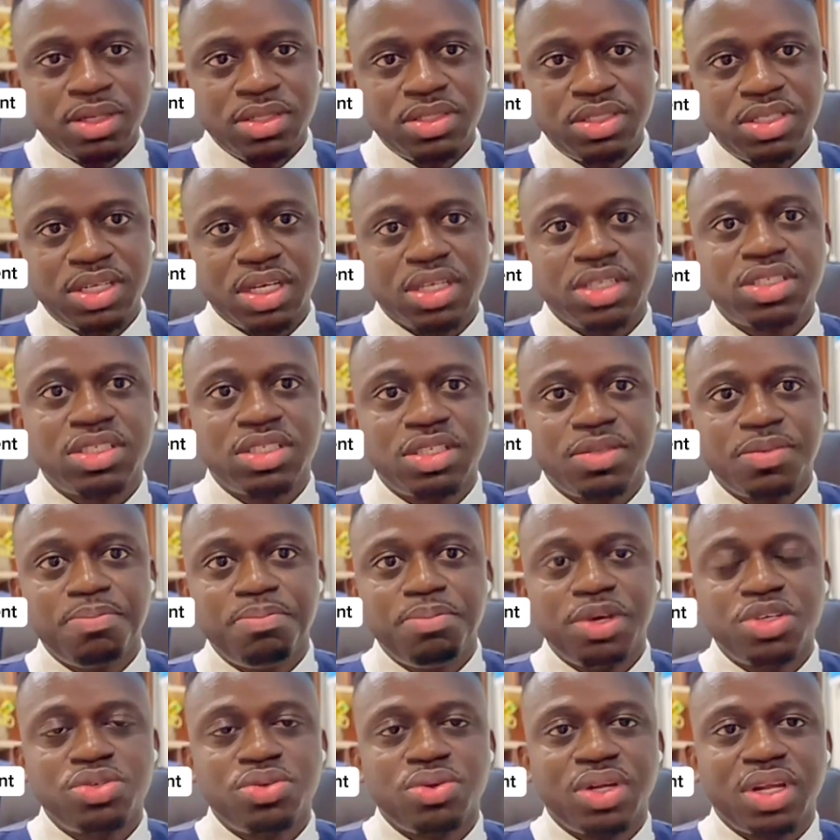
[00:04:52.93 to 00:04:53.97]
just
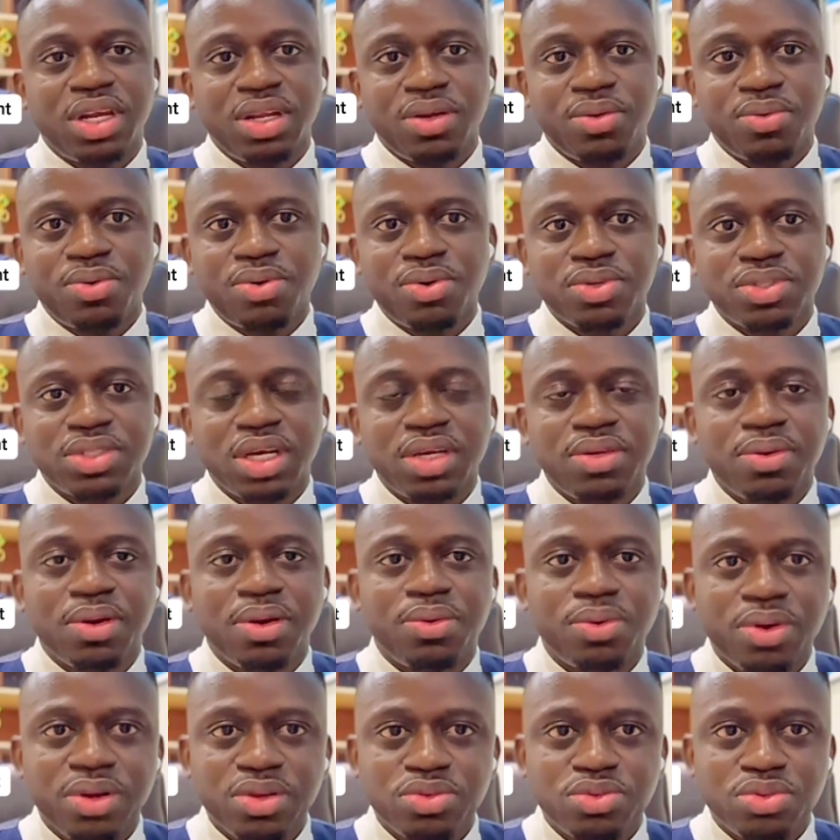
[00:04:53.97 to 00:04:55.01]
make sure that the course that you are
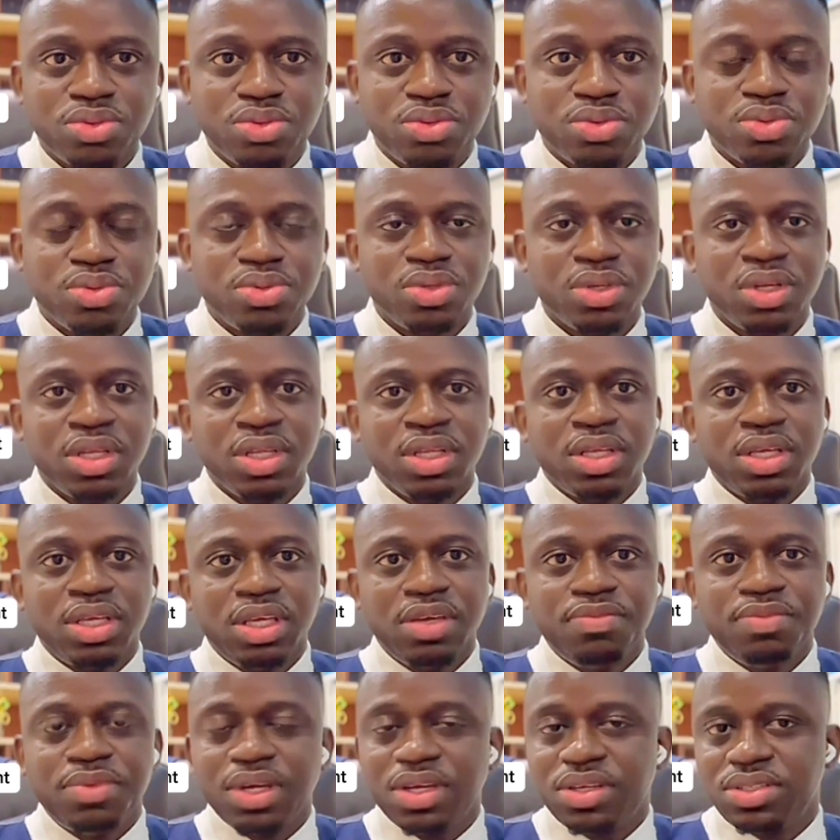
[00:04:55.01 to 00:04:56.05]
going to do,
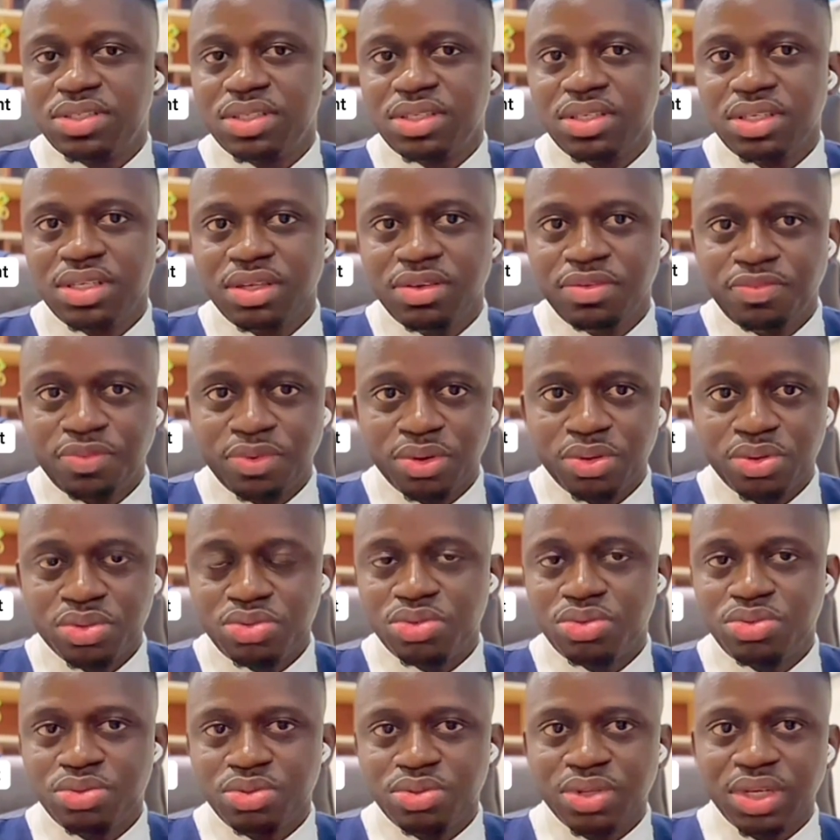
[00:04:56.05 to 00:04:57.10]
if there is a need for you to
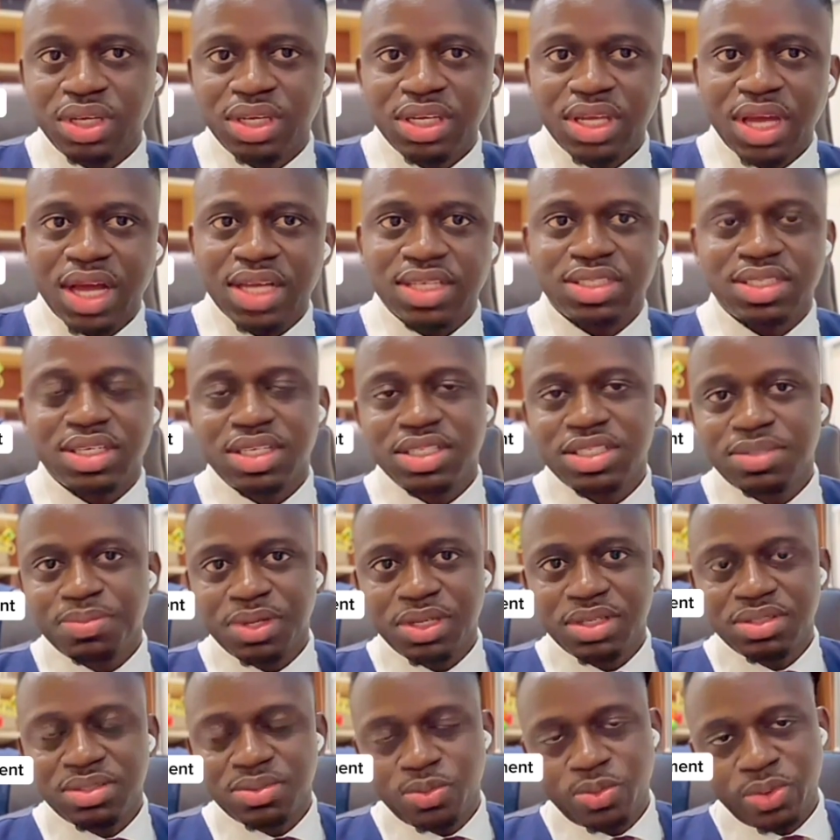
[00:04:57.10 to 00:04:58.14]
do any
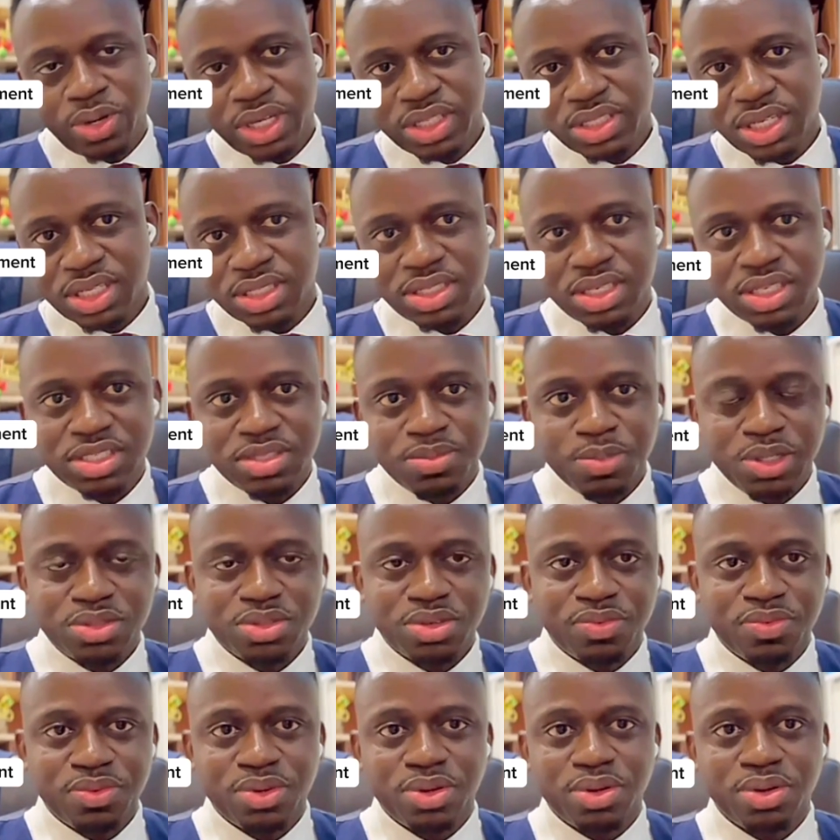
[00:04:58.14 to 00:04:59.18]
assessment, voice assessment
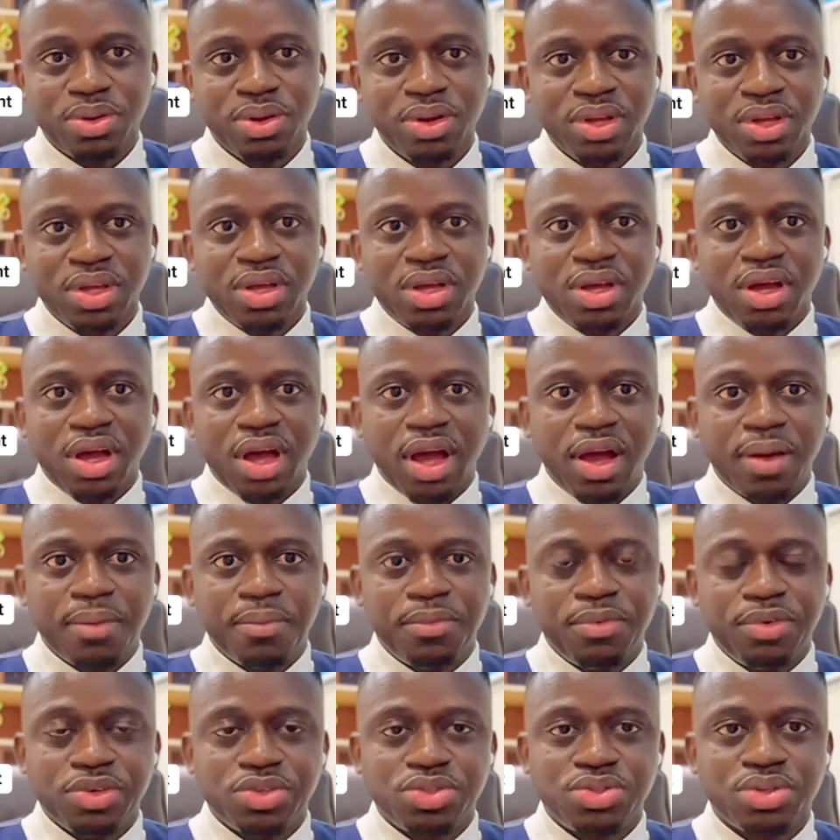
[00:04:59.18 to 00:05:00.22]
of your
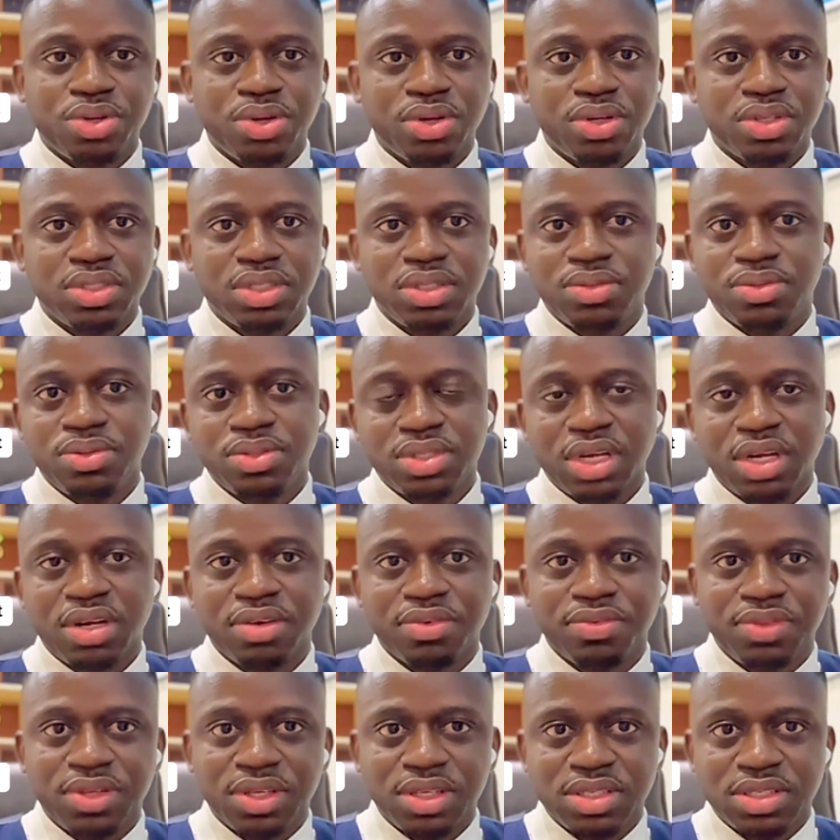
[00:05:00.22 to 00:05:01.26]
results and those kind
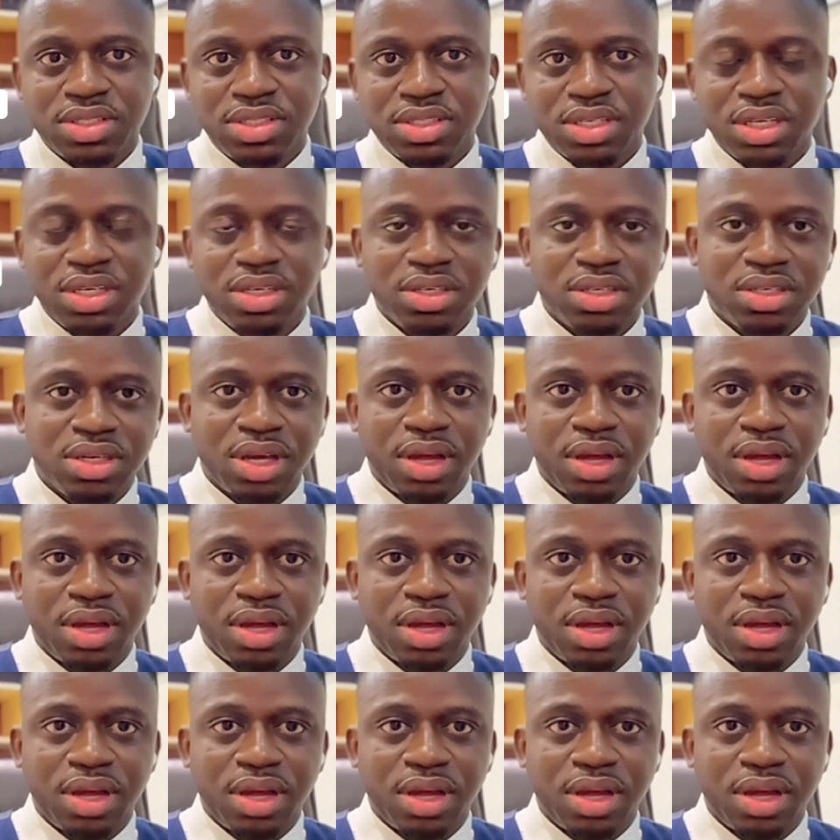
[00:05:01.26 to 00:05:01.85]
of things, send